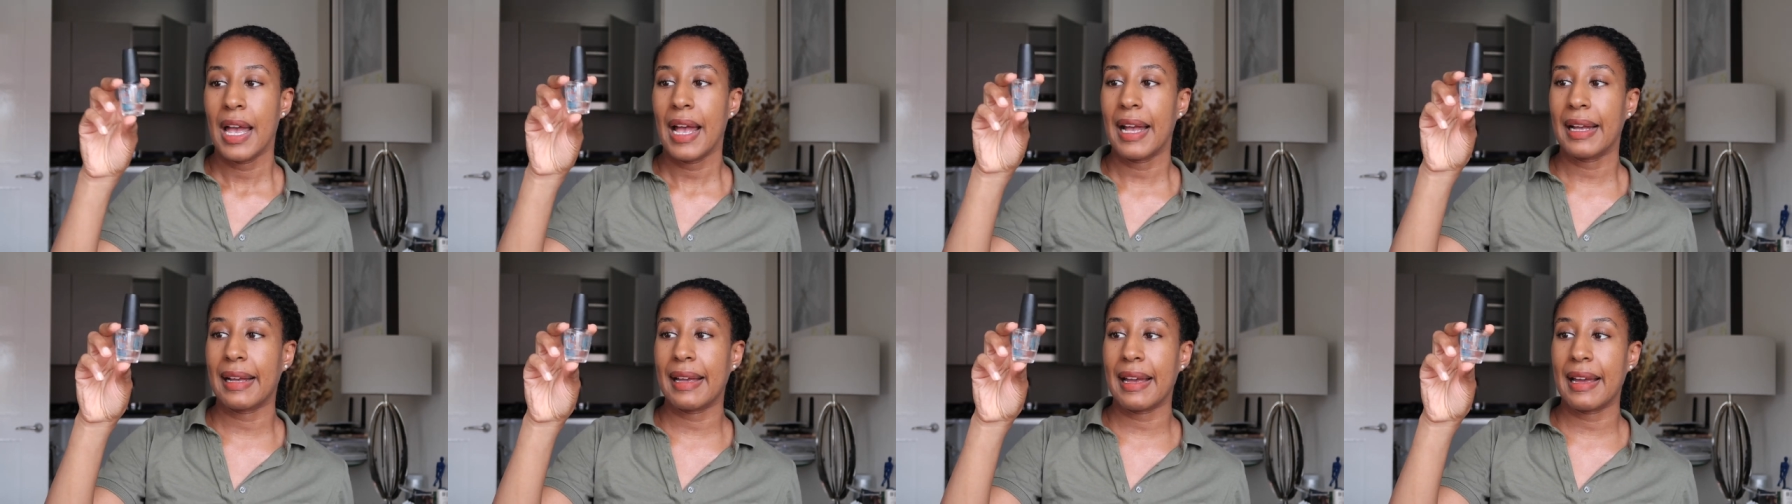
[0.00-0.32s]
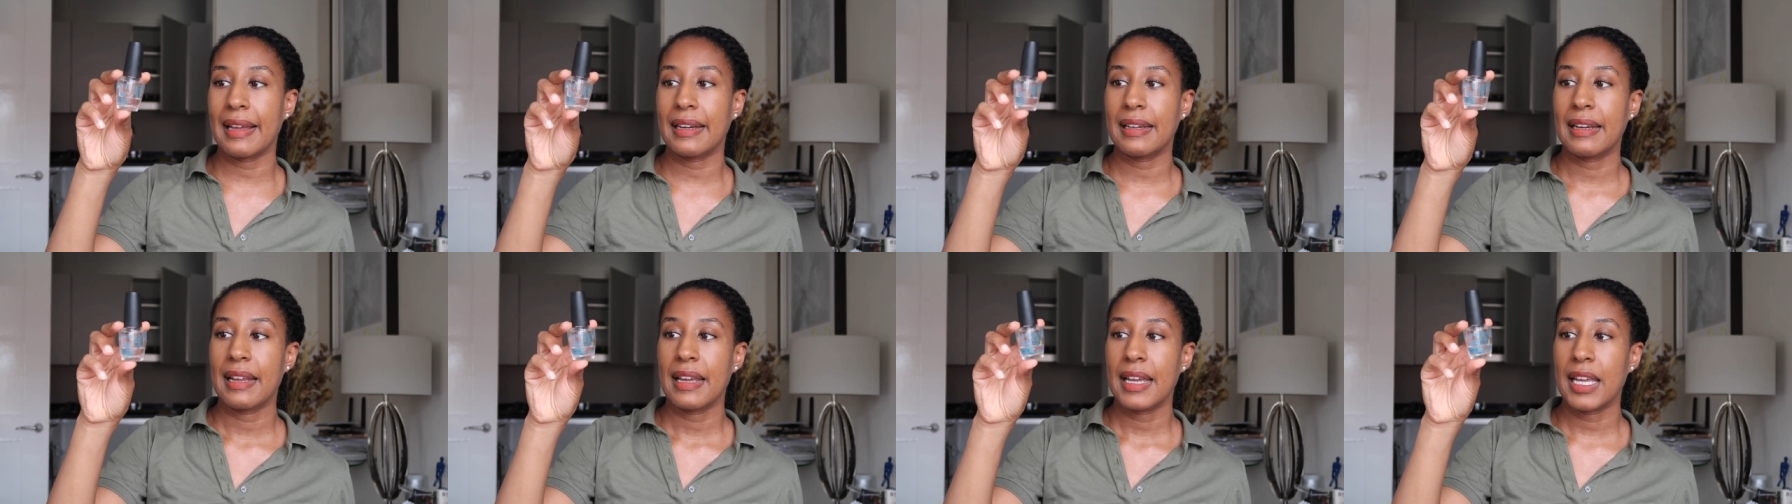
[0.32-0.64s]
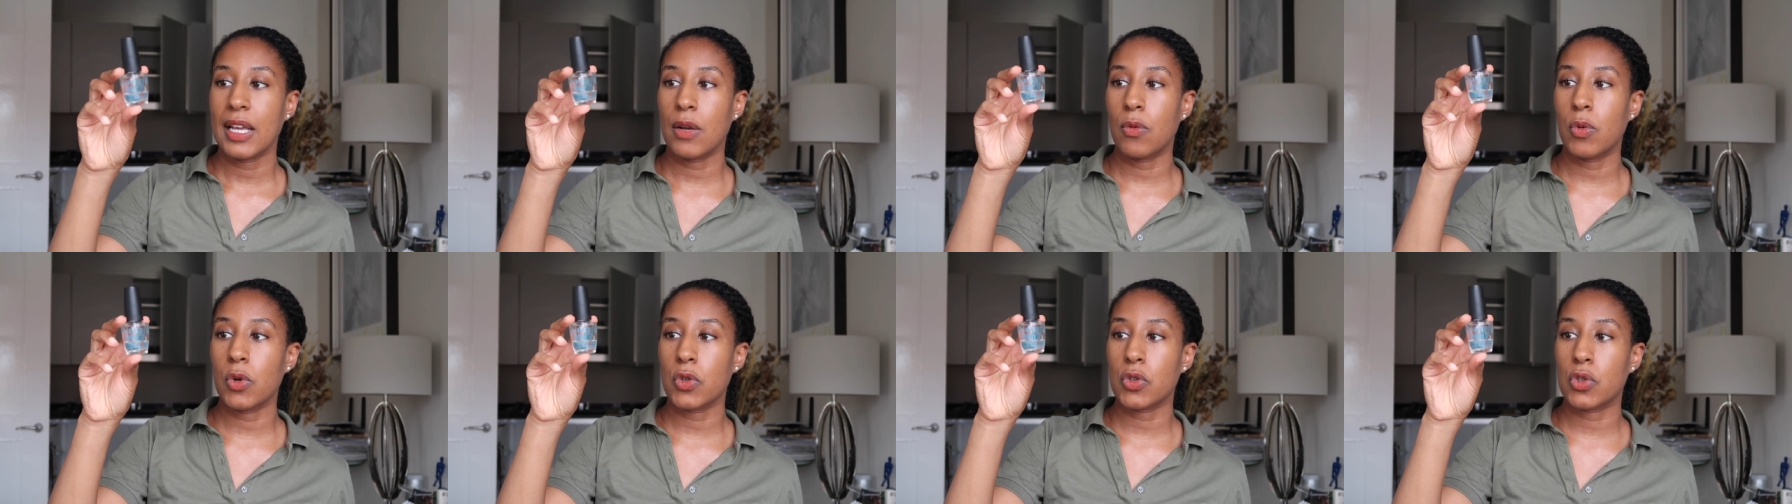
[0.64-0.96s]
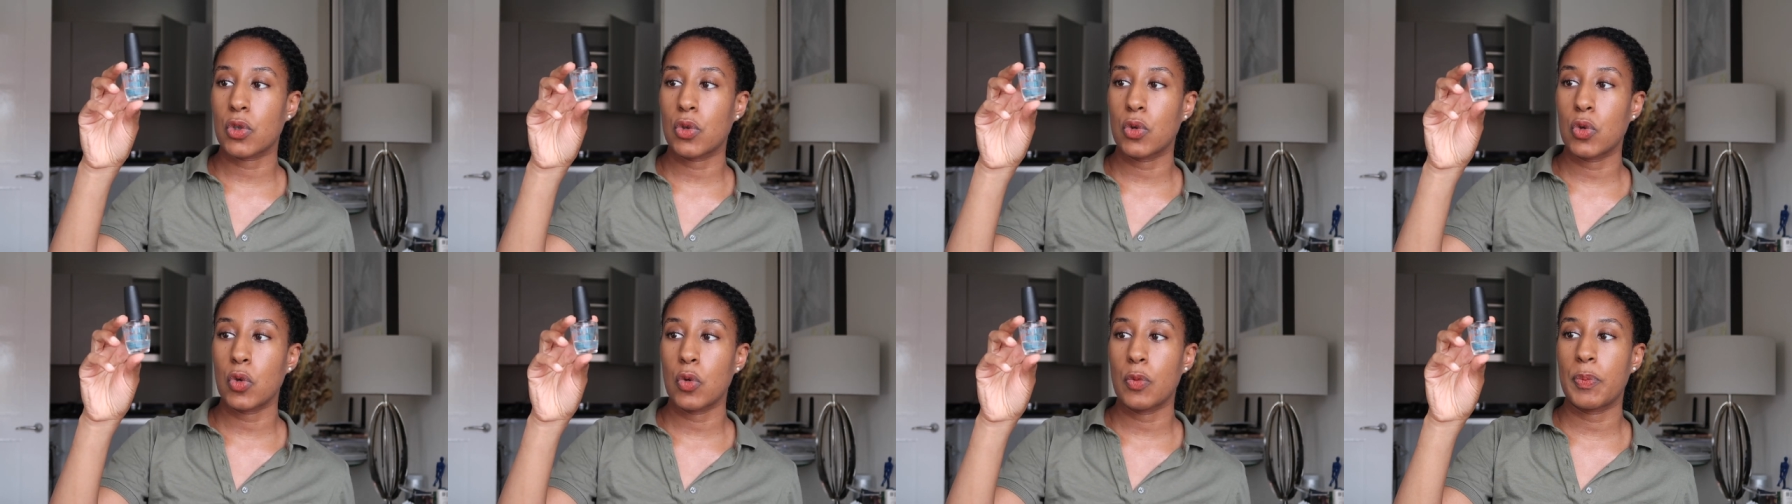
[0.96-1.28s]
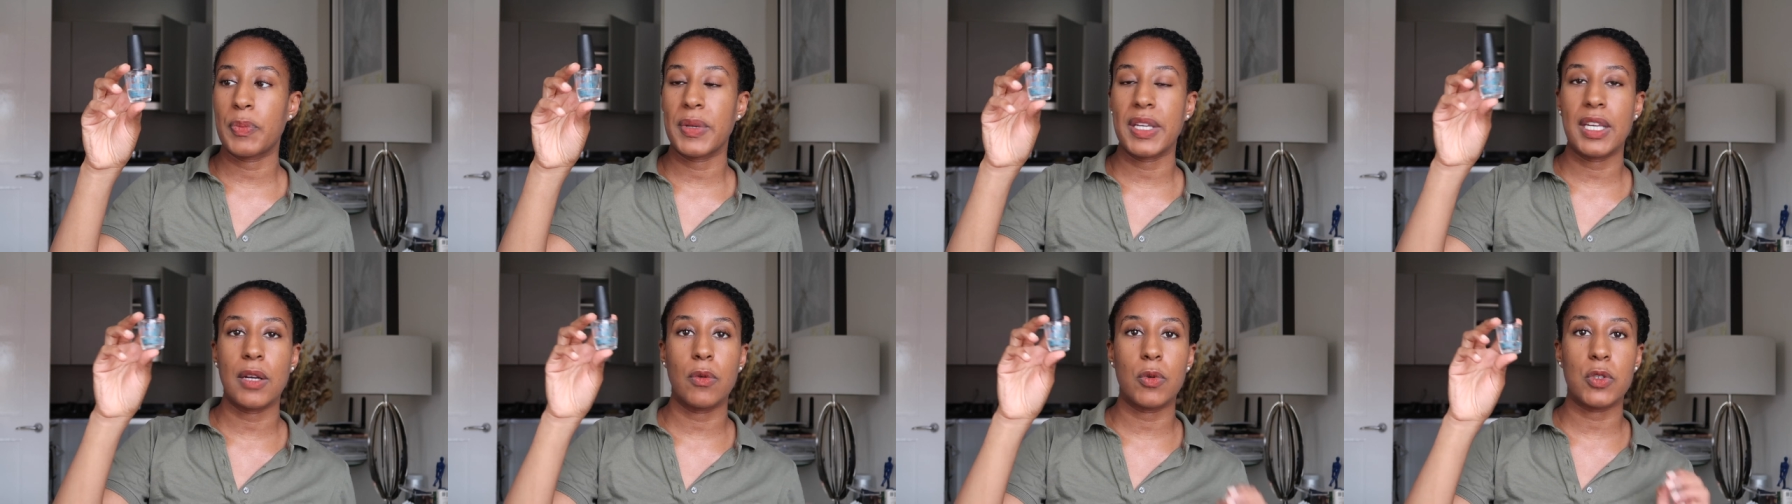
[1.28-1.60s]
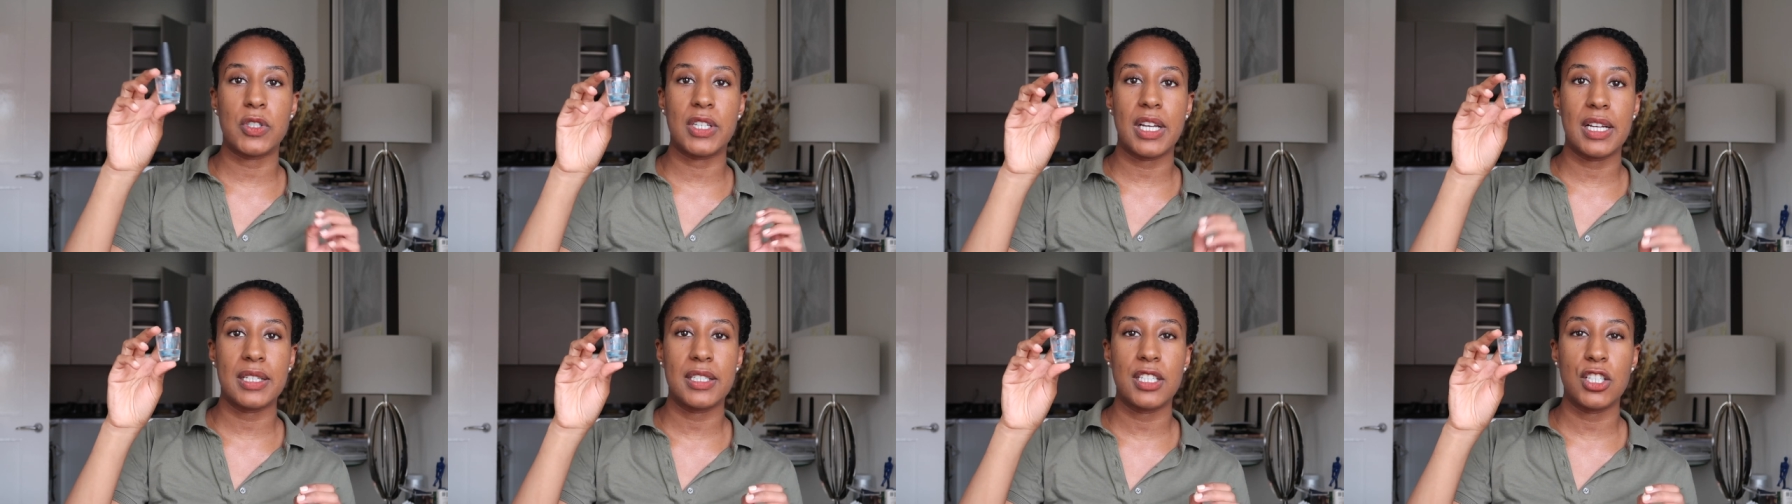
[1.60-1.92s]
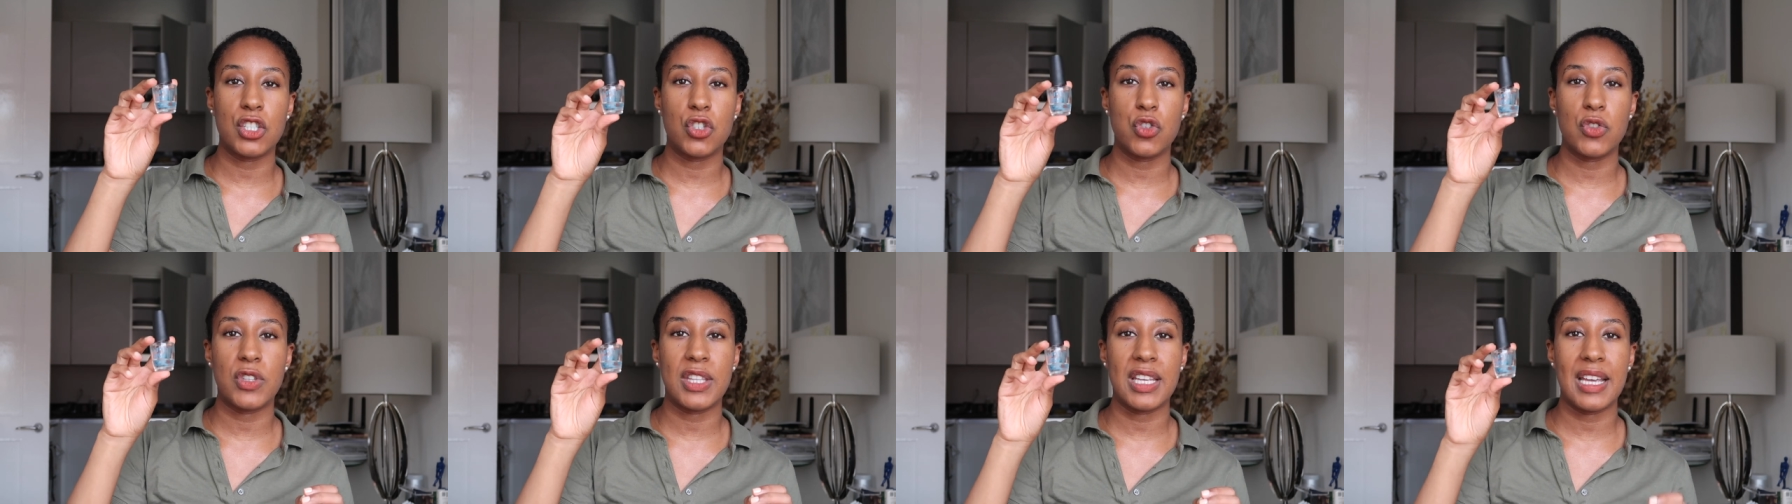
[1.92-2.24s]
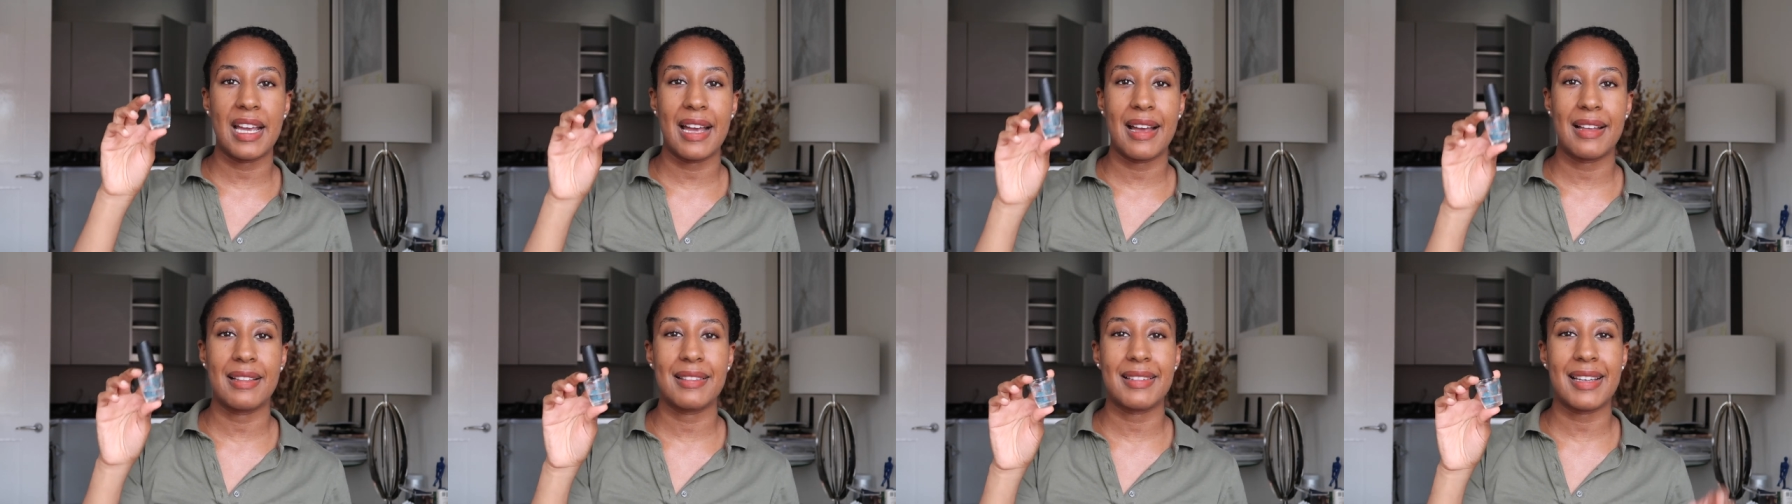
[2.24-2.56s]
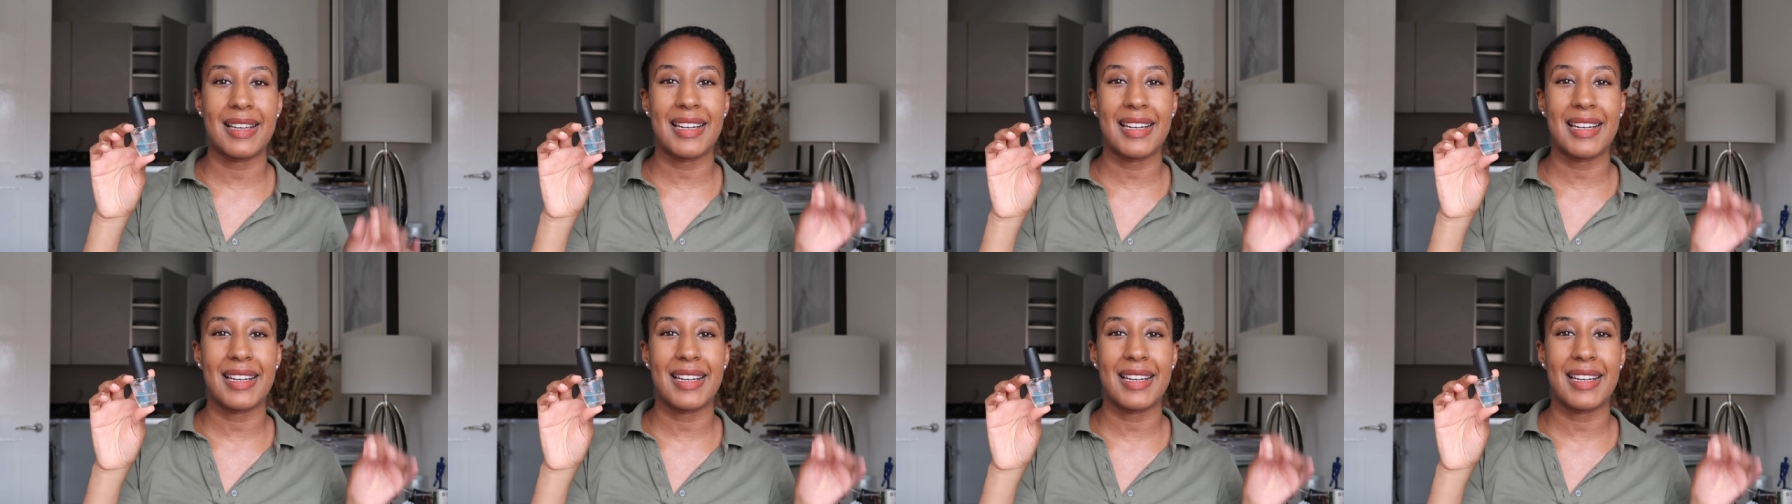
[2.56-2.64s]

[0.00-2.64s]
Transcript: Again, it was gloopy, it was getting to the end,